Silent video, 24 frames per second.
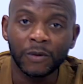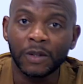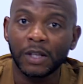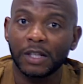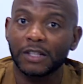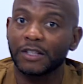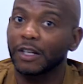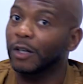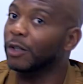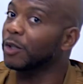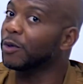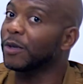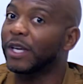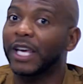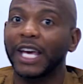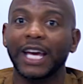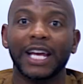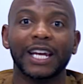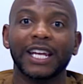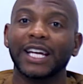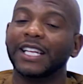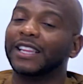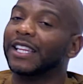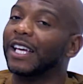So you
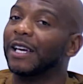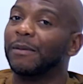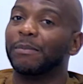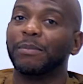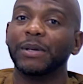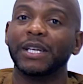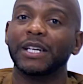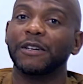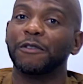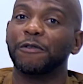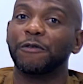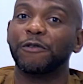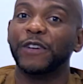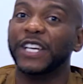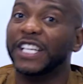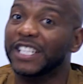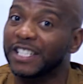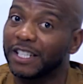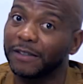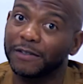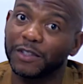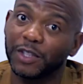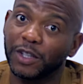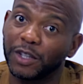can't let that be
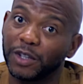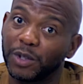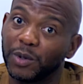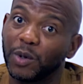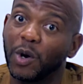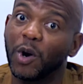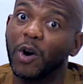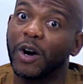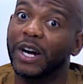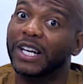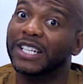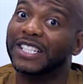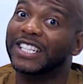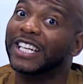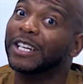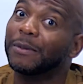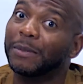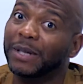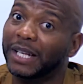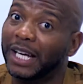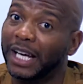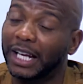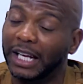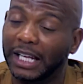offensive to you or
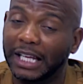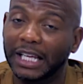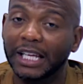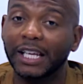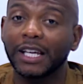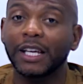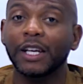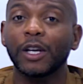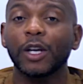intimidating.